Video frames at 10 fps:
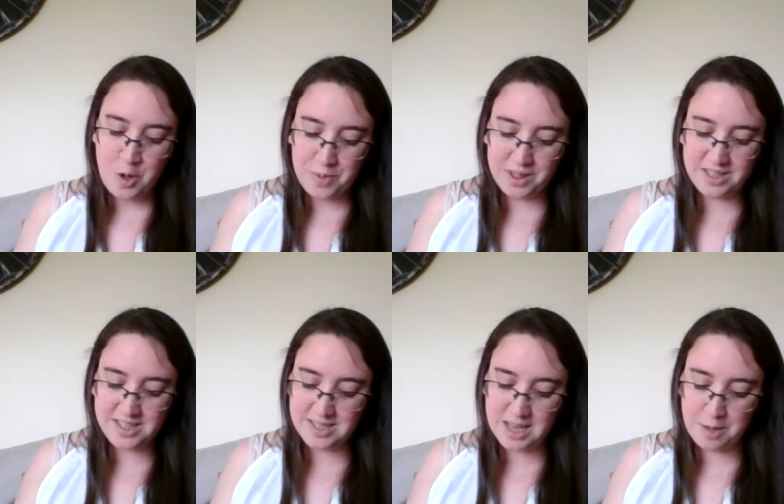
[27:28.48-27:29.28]
But the
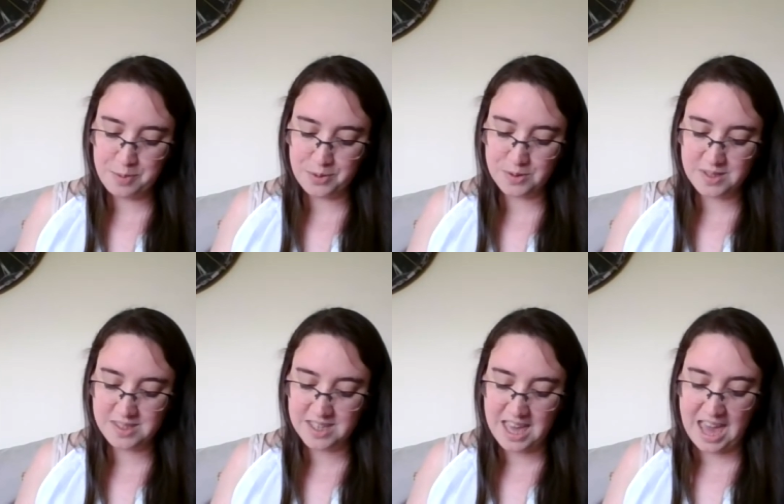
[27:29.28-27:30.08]

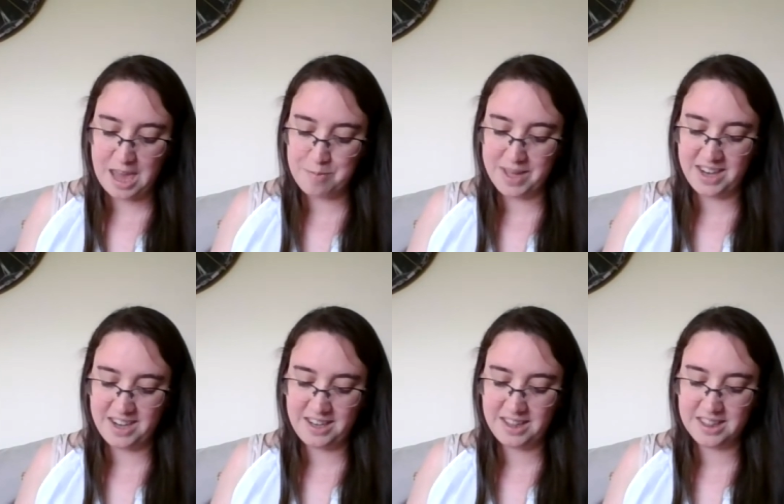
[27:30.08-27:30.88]
disciples came
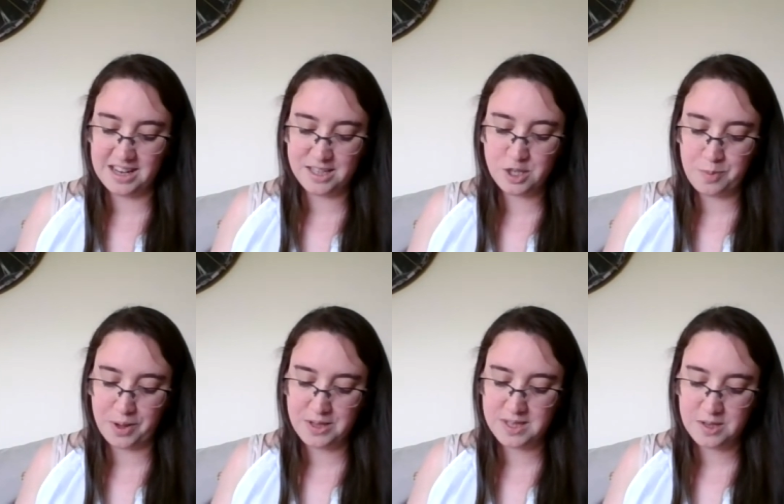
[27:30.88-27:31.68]
in the little
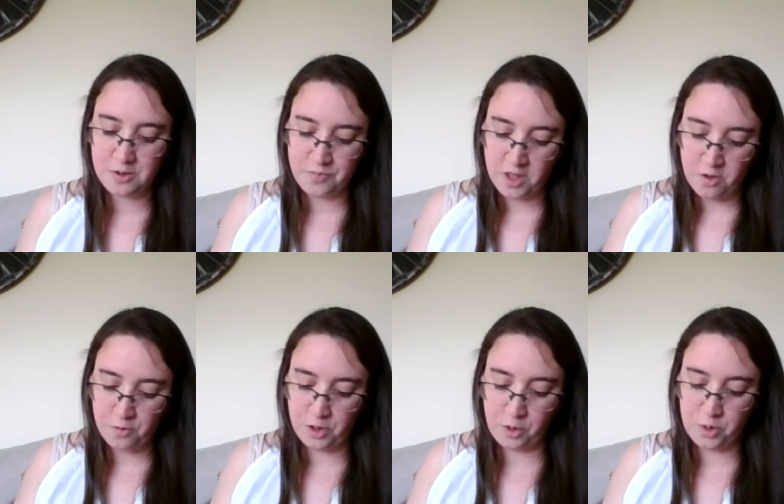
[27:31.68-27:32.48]
boat,
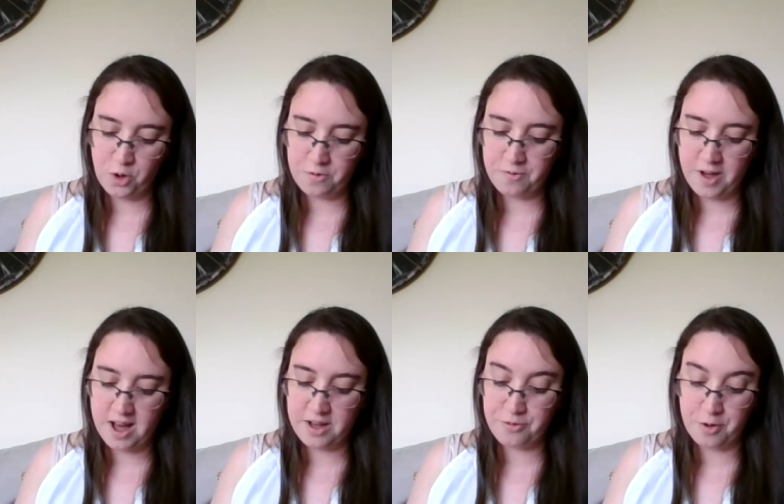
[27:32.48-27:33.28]
for they were not
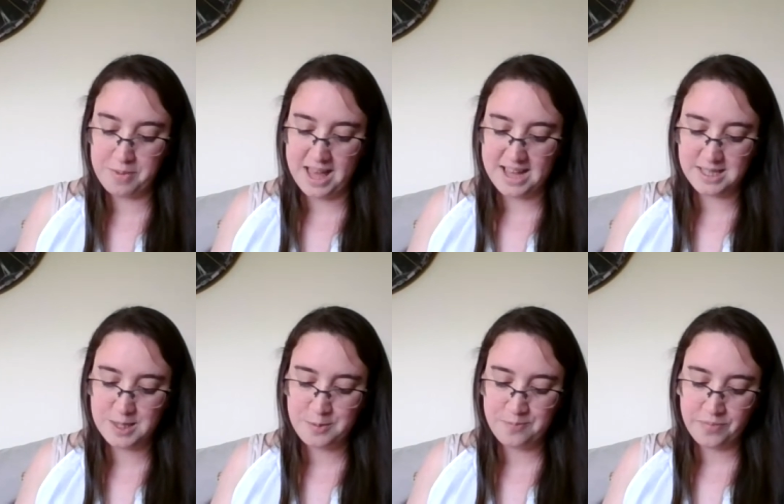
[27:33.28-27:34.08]
far from land,
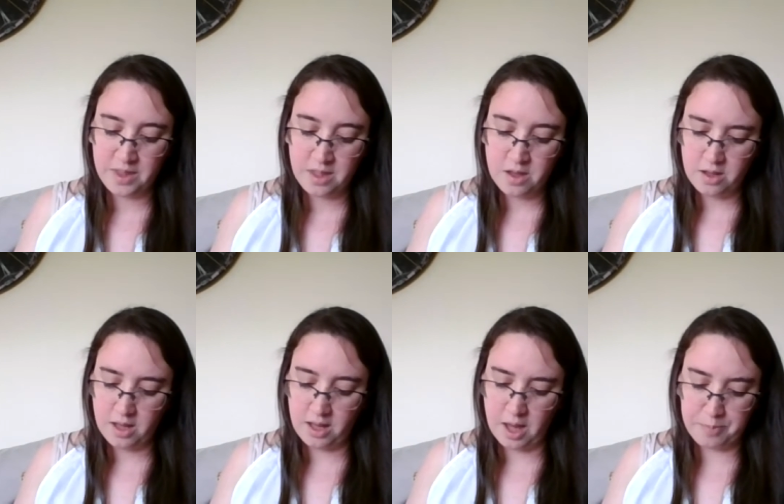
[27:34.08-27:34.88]

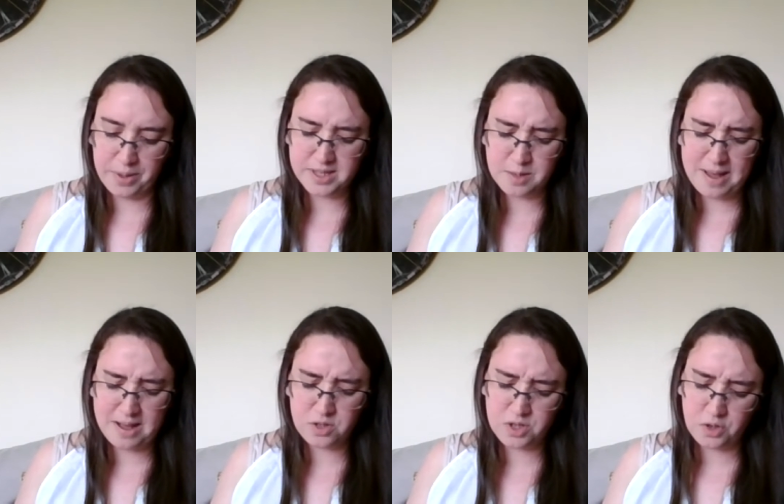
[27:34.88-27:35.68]
but
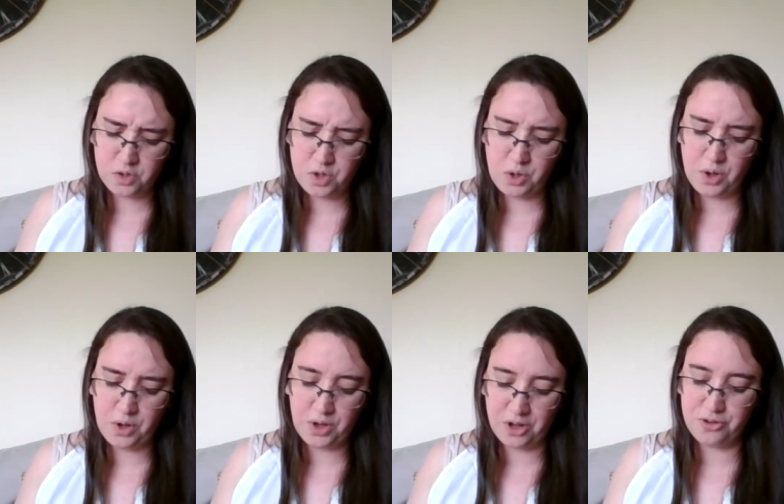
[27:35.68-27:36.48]
about
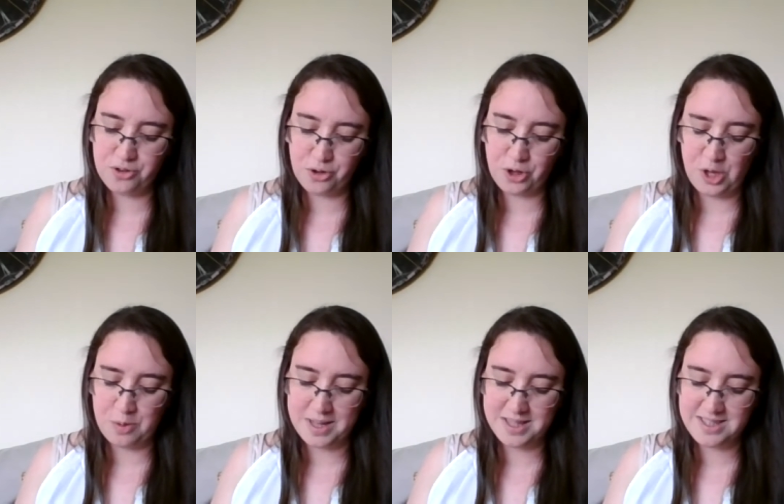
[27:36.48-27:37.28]
200
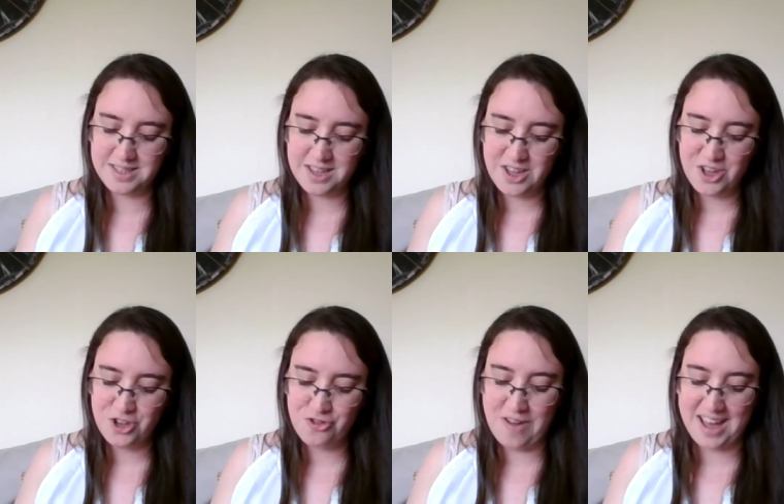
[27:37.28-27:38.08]
cubits,
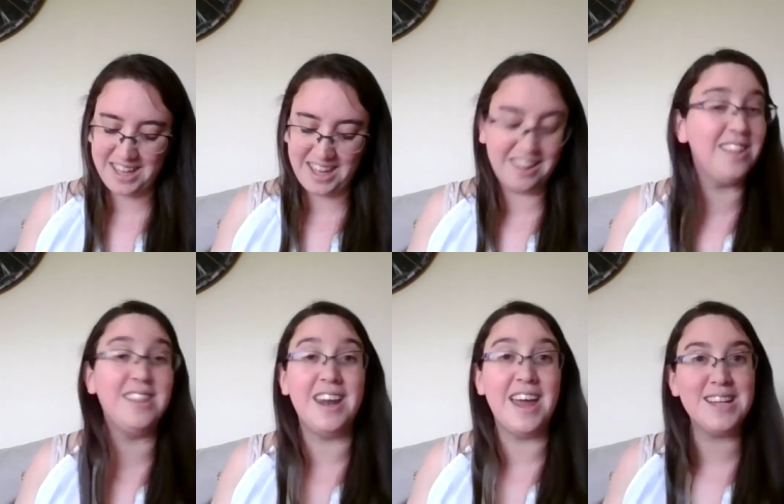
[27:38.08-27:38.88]
dragging
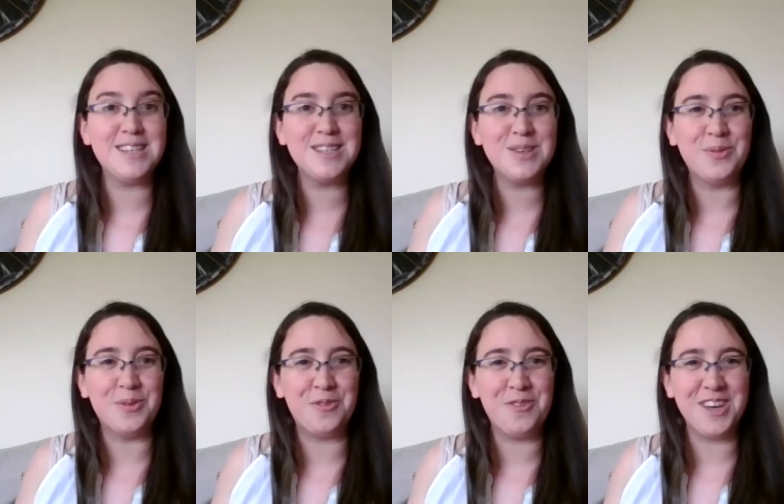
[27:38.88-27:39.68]
the net of
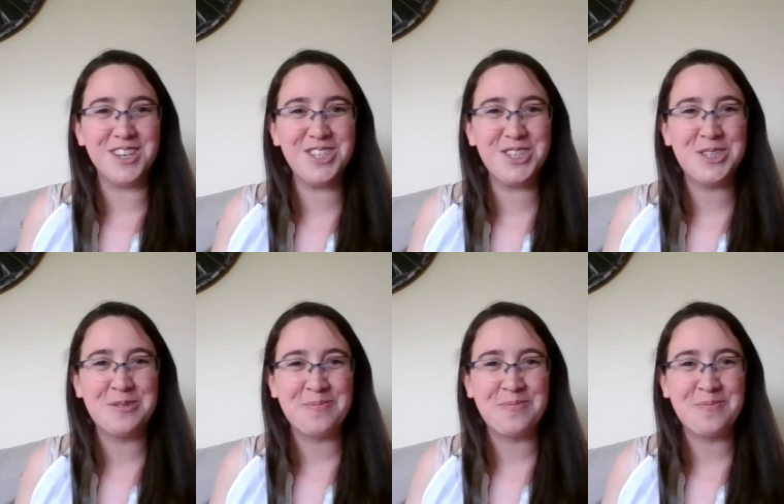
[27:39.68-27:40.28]
fish.